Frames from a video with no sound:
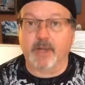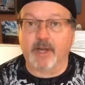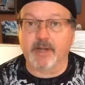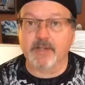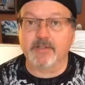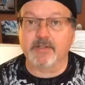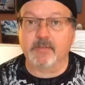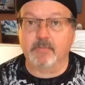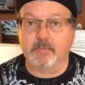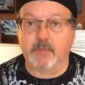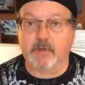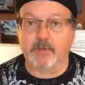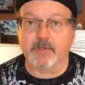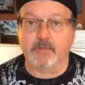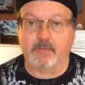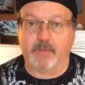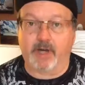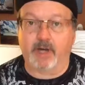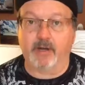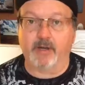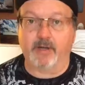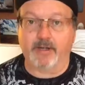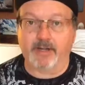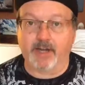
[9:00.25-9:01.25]
best in most
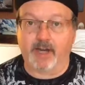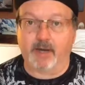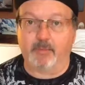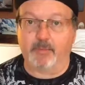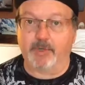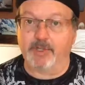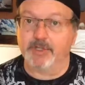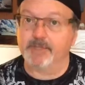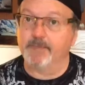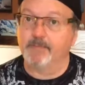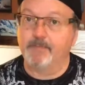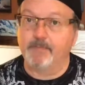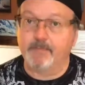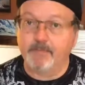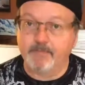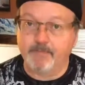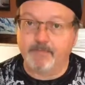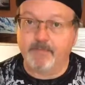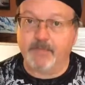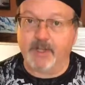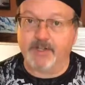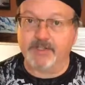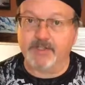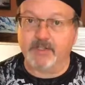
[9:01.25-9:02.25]
modern cameras.
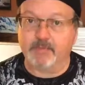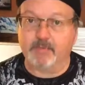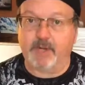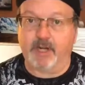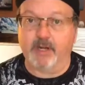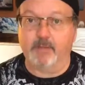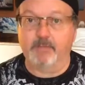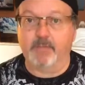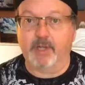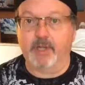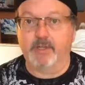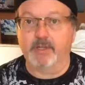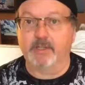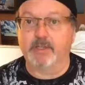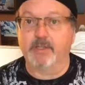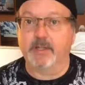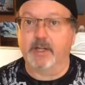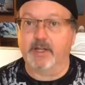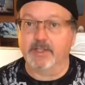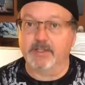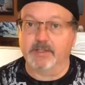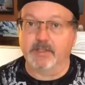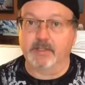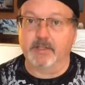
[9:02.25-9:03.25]
That's just my opinion.
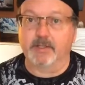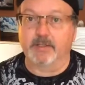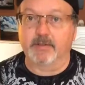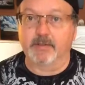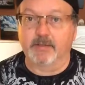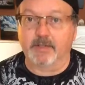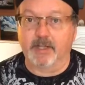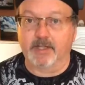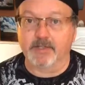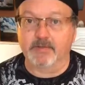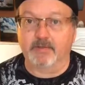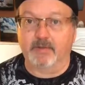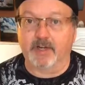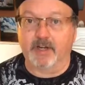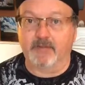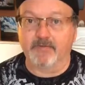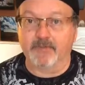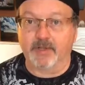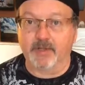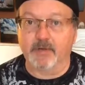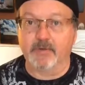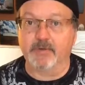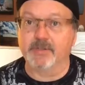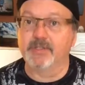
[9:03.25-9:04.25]
That's what
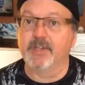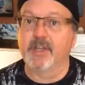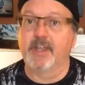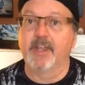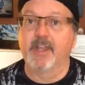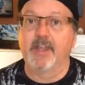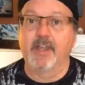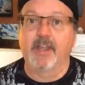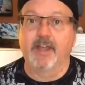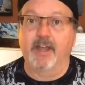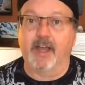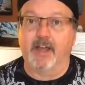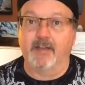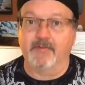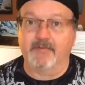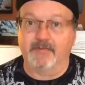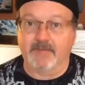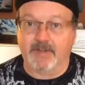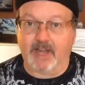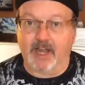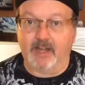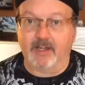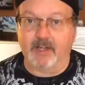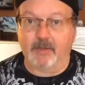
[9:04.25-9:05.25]
I've used.
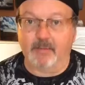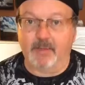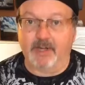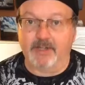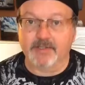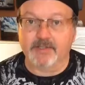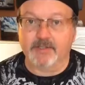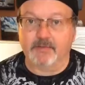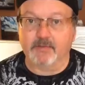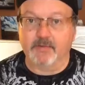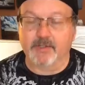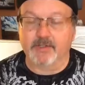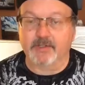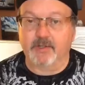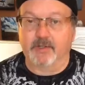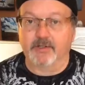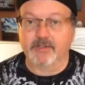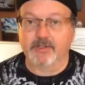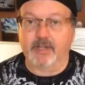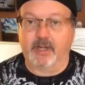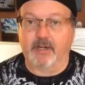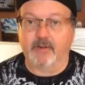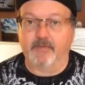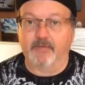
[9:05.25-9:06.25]
I've gotten the best
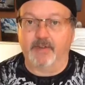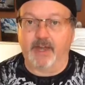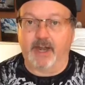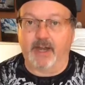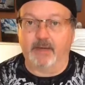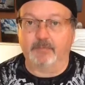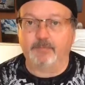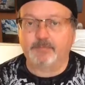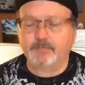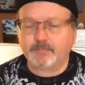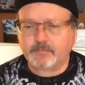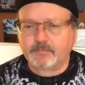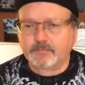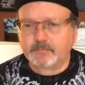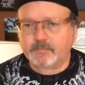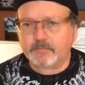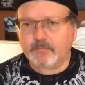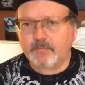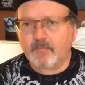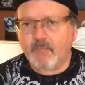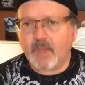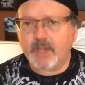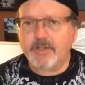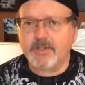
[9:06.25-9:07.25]
results out of that.
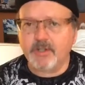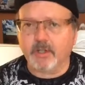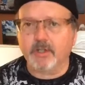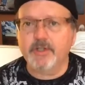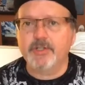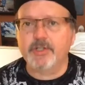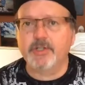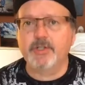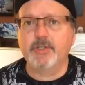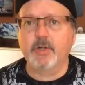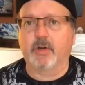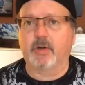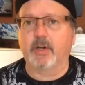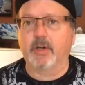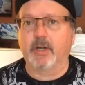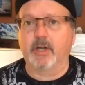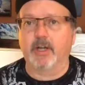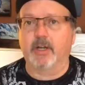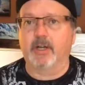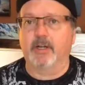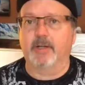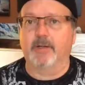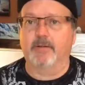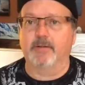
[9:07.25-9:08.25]
So let's just show
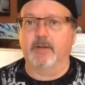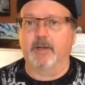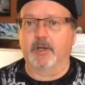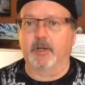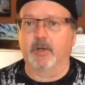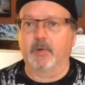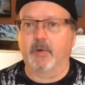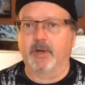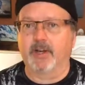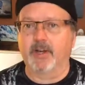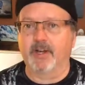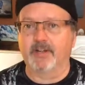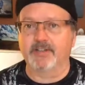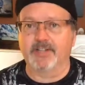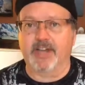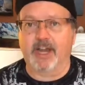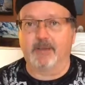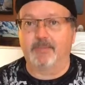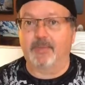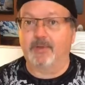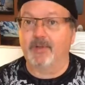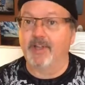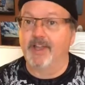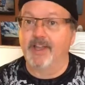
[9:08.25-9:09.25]
a quick
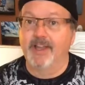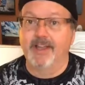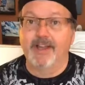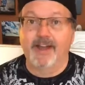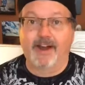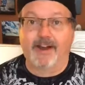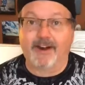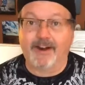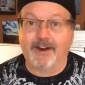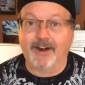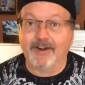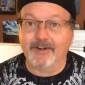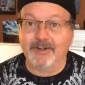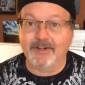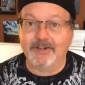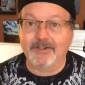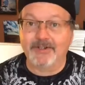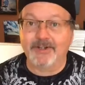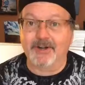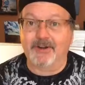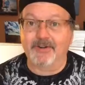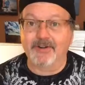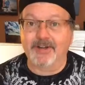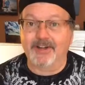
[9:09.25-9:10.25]
example. Hard to
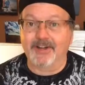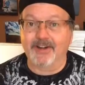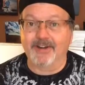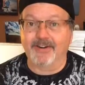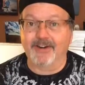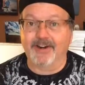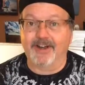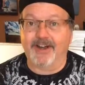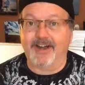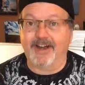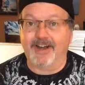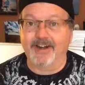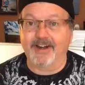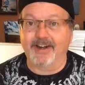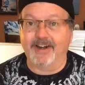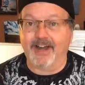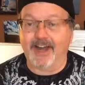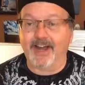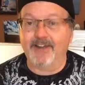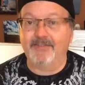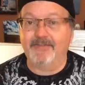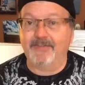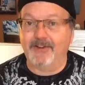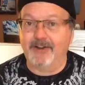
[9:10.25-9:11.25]
show here on an
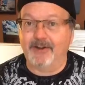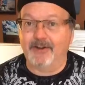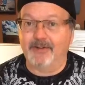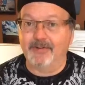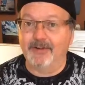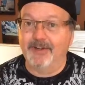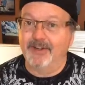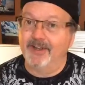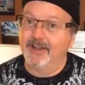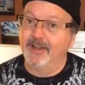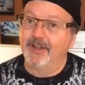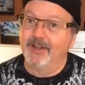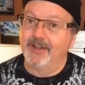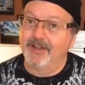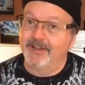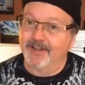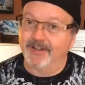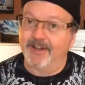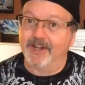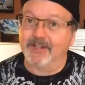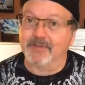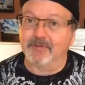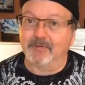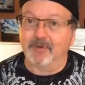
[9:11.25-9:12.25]
iPhone.
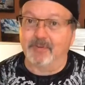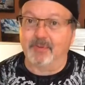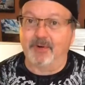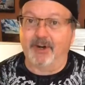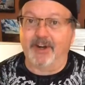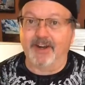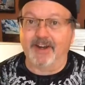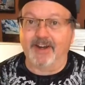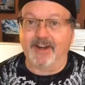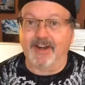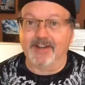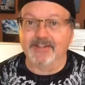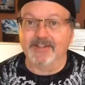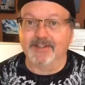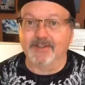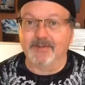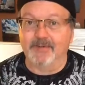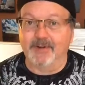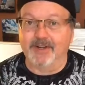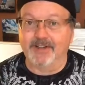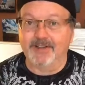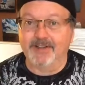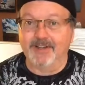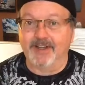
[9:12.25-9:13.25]
That's what we're
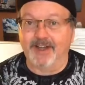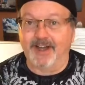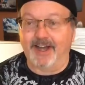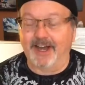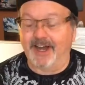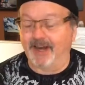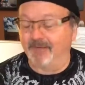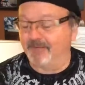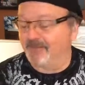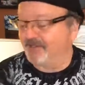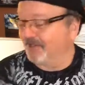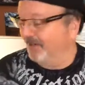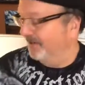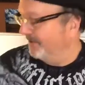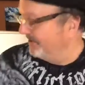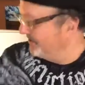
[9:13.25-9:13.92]
broadcasting with. So